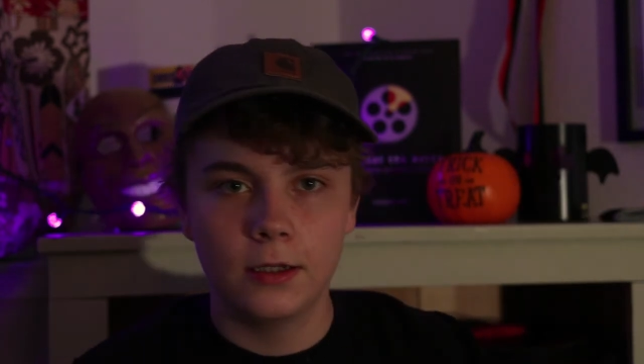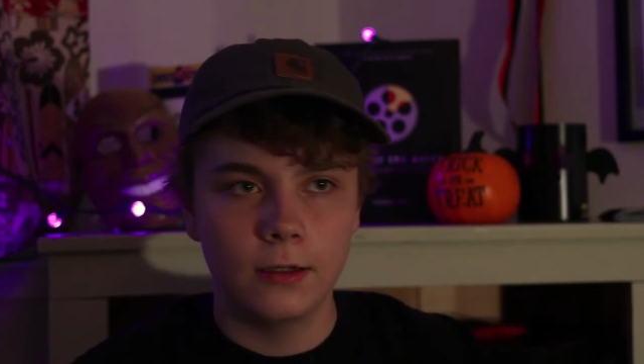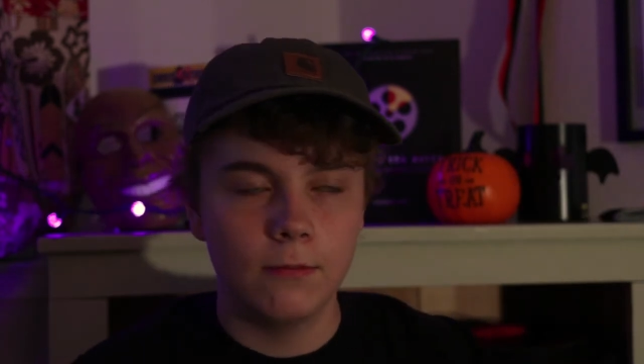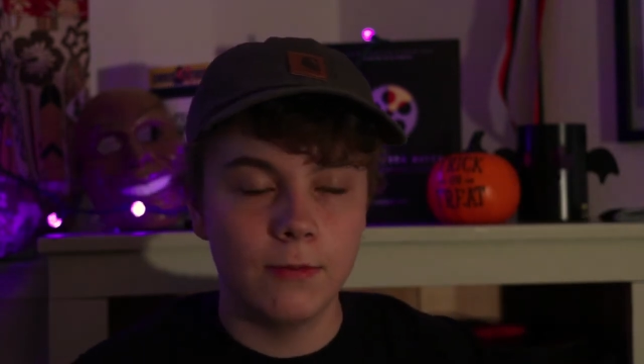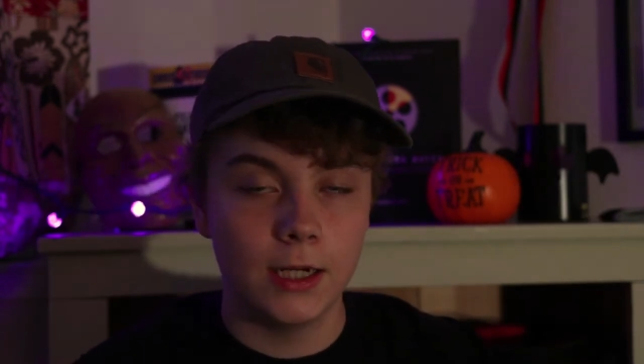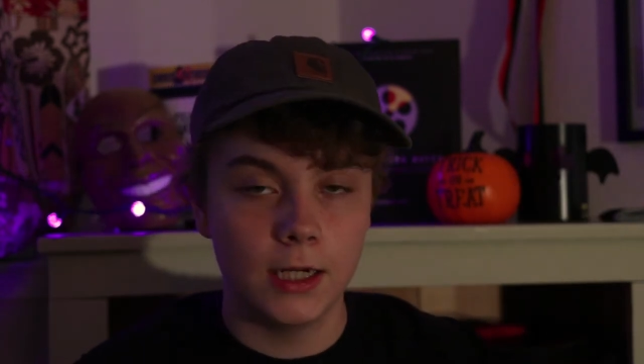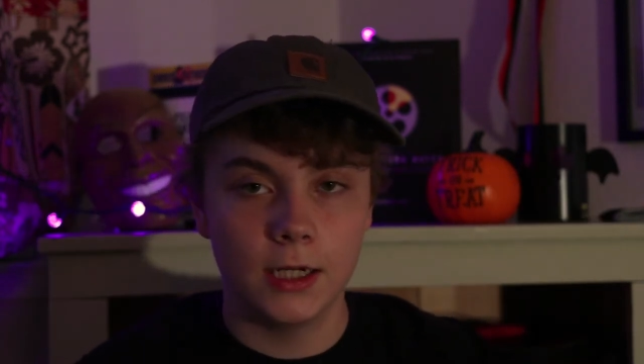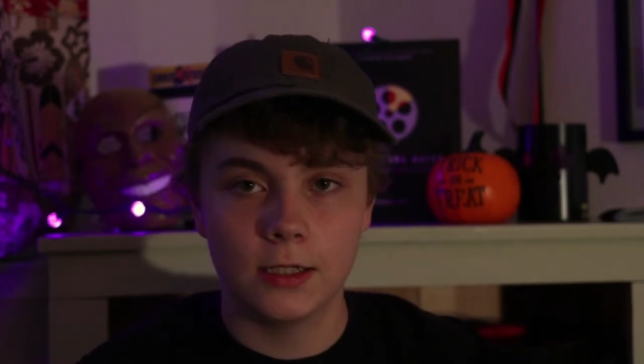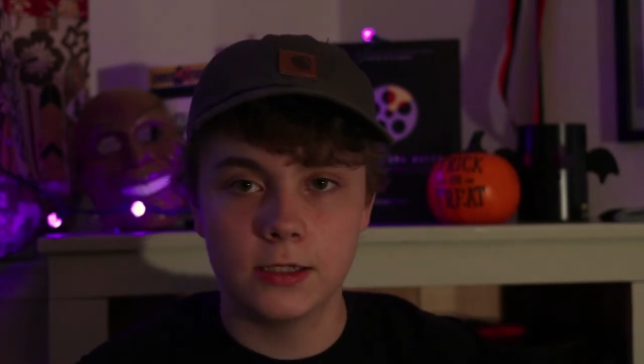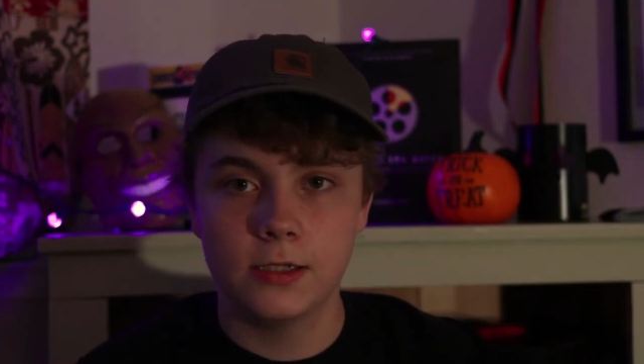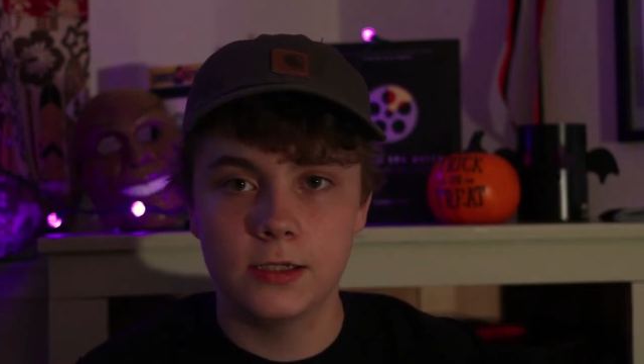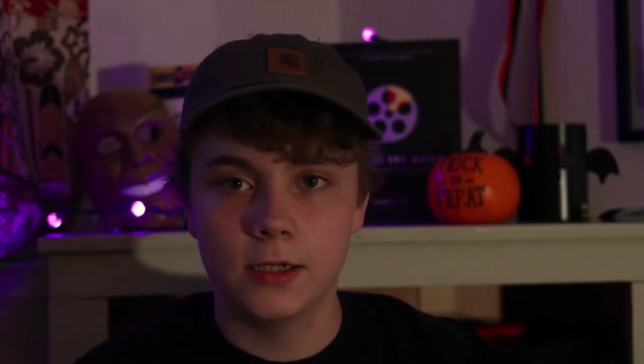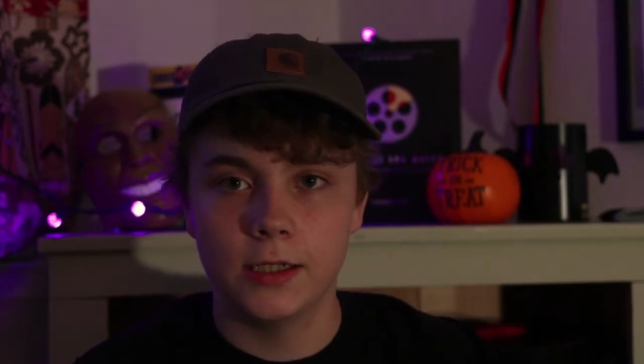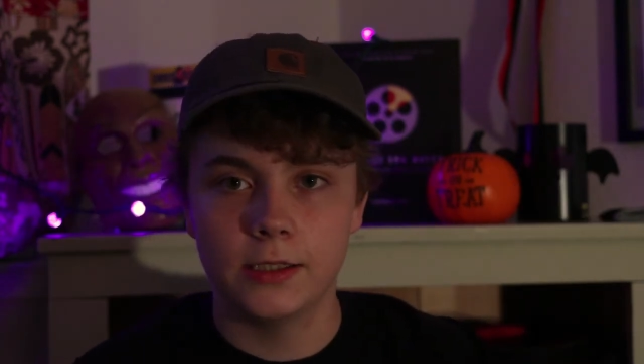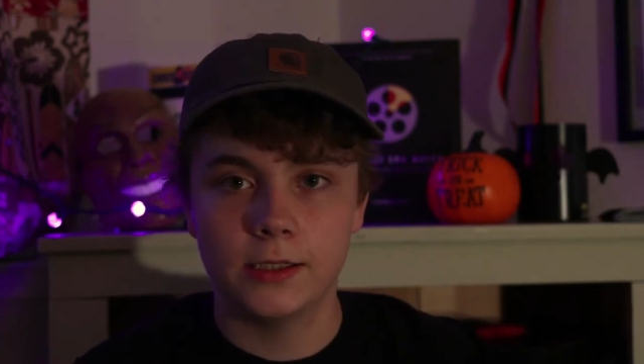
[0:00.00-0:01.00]
Meaning
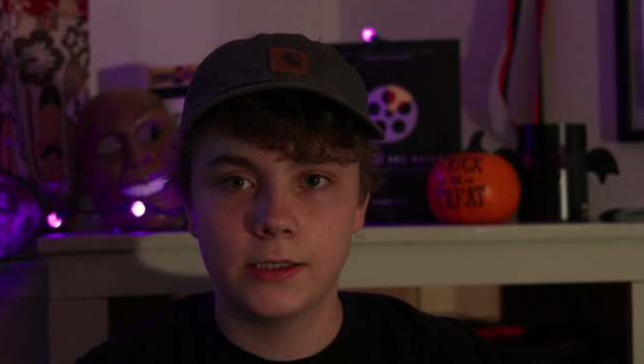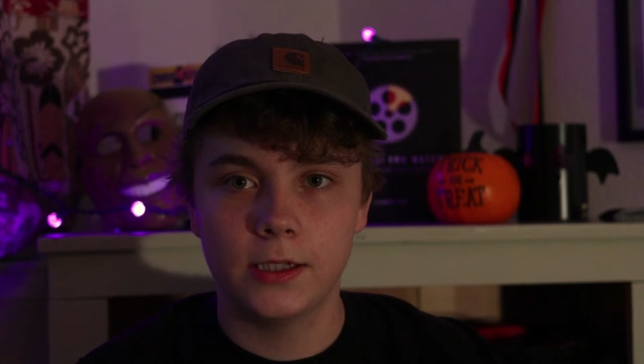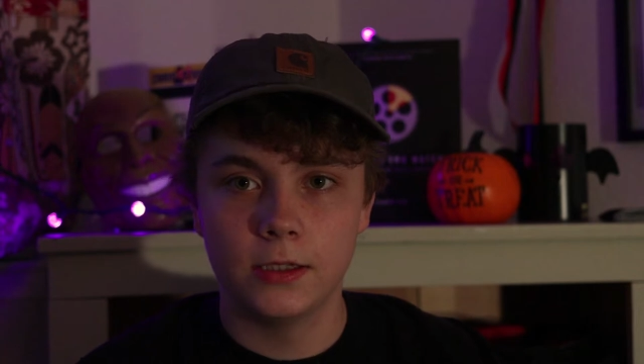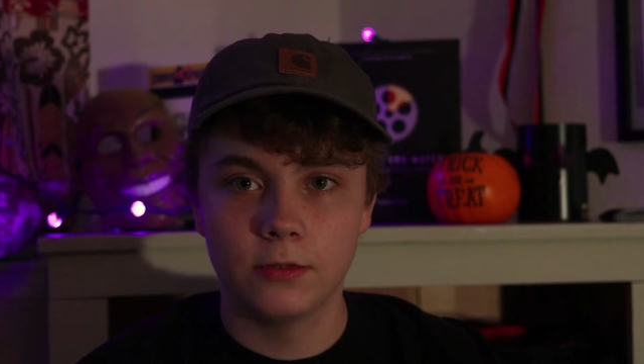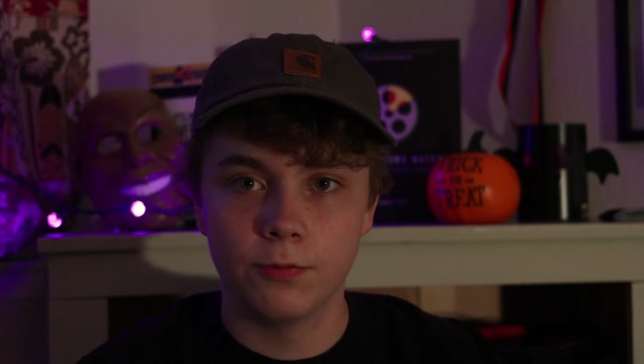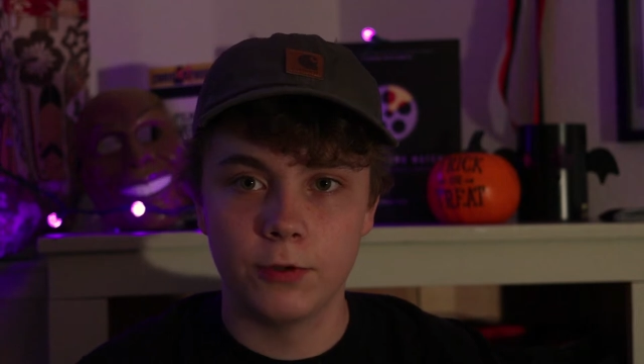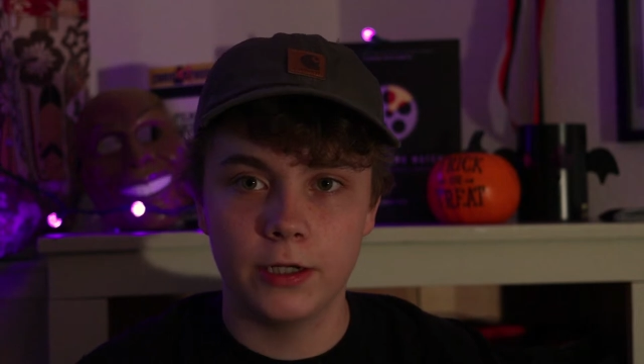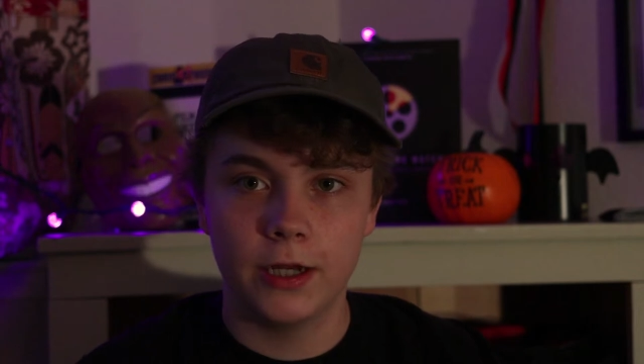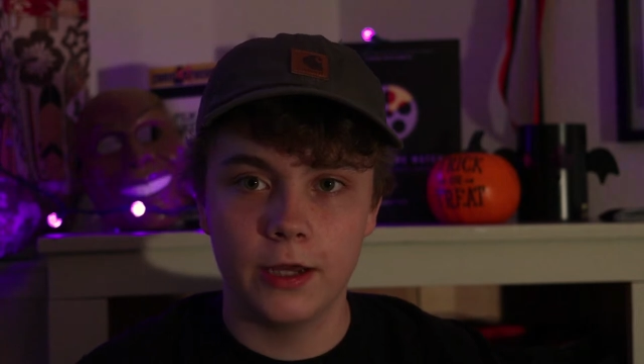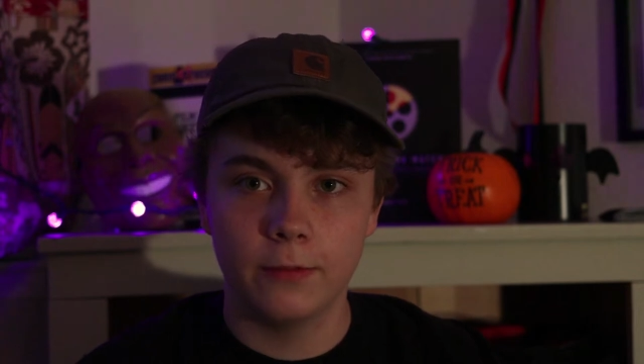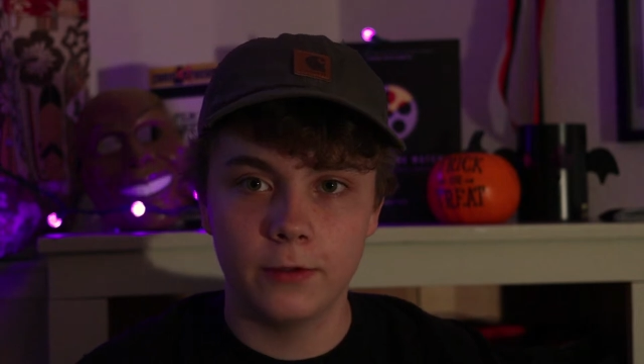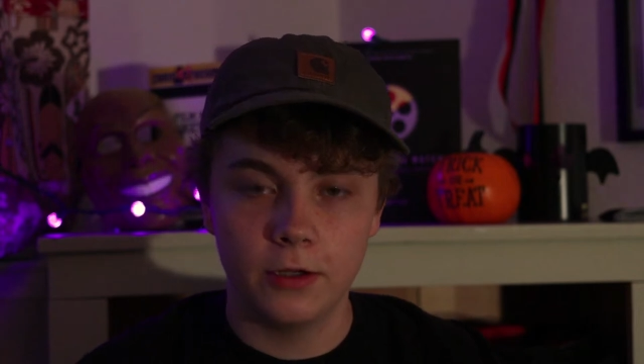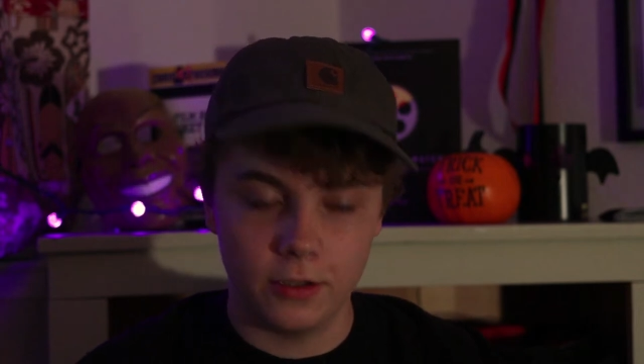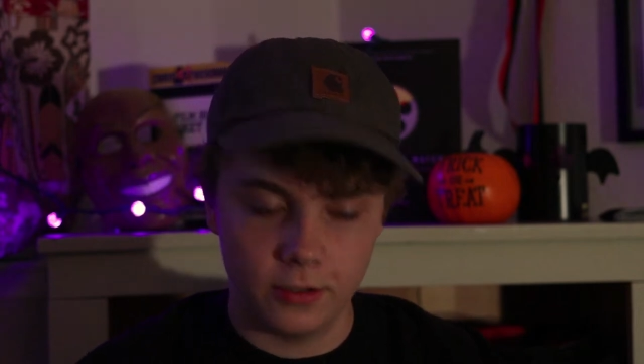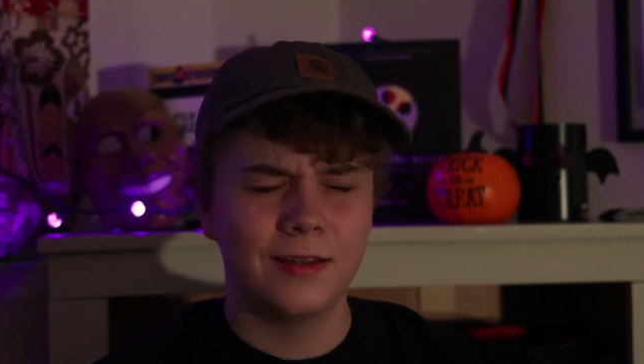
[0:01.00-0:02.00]
it's pretty damn
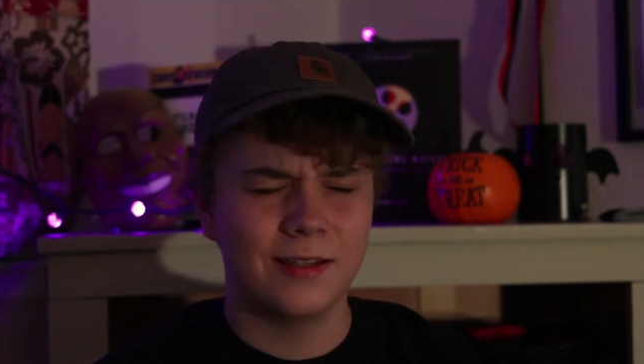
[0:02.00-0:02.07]
good.